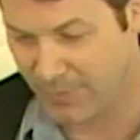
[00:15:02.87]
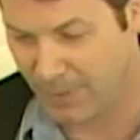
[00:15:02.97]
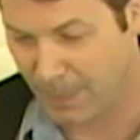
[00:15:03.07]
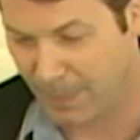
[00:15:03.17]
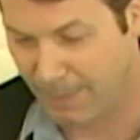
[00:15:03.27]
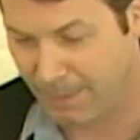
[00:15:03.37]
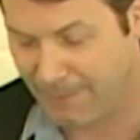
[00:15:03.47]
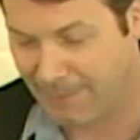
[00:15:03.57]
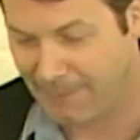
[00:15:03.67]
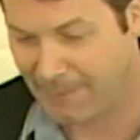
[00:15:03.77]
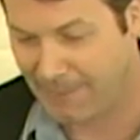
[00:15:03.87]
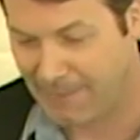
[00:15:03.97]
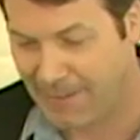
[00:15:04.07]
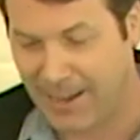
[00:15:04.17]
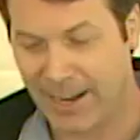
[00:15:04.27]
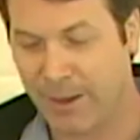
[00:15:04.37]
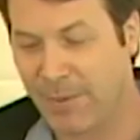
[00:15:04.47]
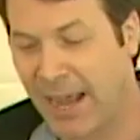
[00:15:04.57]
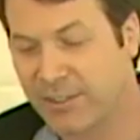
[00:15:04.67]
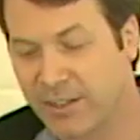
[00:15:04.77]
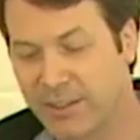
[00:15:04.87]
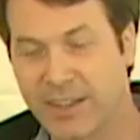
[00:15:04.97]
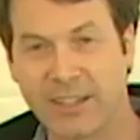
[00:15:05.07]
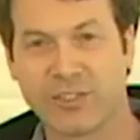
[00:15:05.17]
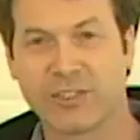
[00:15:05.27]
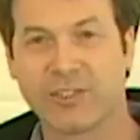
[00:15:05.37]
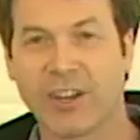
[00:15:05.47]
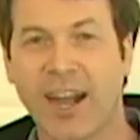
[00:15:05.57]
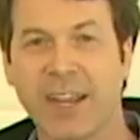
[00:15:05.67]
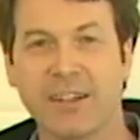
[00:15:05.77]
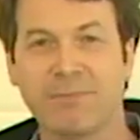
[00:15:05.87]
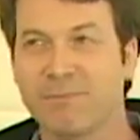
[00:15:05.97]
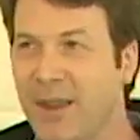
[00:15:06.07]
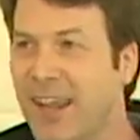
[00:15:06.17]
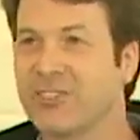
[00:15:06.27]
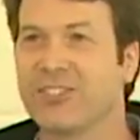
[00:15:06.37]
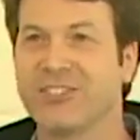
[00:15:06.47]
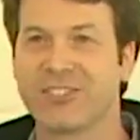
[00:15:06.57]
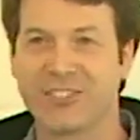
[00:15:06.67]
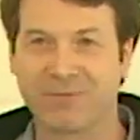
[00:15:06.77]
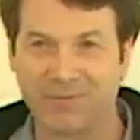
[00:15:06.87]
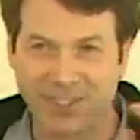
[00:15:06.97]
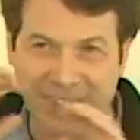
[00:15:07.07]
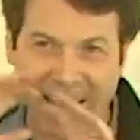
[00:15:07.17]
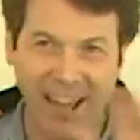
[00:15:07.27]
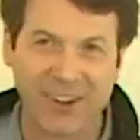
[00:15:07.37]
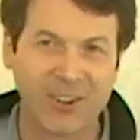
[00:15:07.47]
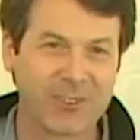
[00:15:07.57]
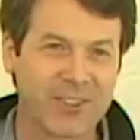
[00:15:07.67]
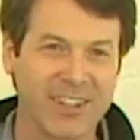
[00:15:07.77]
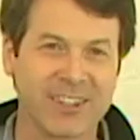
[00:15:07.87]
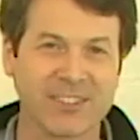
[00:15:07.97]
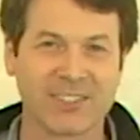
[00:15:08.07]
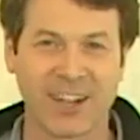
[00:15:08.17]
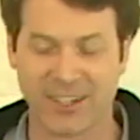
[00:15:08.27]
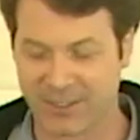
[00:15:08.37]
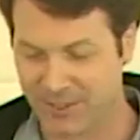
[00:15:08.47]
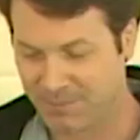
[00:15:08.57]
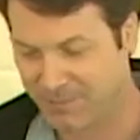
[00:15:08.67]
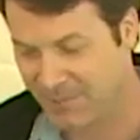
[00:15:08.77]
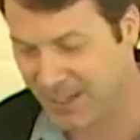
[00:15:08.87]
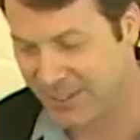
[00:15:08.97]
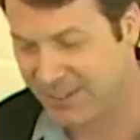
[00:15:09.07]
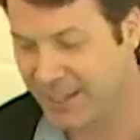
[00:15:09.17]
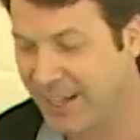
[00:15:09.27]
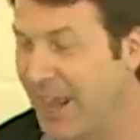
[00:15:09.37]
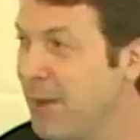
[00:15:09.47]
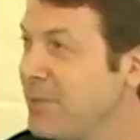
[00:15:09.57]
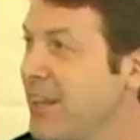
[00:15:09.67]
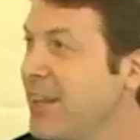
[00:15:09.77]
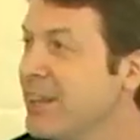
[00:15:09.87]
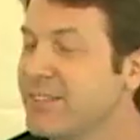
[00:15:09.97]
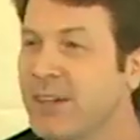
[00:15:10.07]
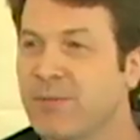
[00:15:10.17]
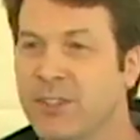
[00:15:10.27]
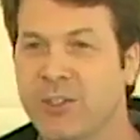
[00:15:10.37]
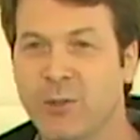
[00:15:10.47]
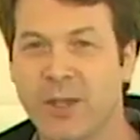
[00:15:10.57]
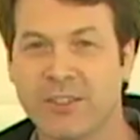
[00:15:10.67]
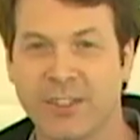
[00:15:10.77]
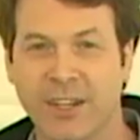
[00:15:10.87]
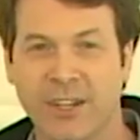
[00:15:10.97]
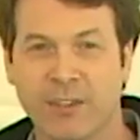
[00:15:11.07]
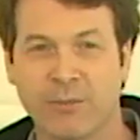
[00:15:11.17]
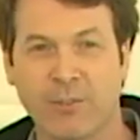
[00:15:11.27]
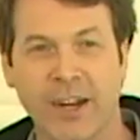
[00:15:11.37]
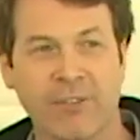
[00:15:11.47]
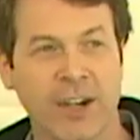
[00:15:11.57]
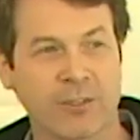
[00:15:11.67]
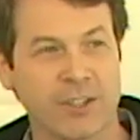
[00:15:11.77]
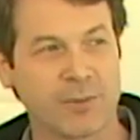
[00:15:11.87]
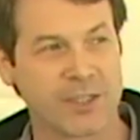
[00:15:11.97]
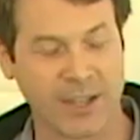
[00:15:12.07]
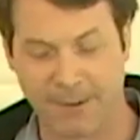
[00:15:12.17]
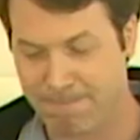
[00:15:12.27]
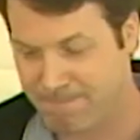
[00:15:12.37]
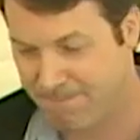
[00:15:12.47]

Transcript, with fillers: and I imagined these giant mansions scattered over the hillsides, sitting empty except for two weeks a year right around Christmas time.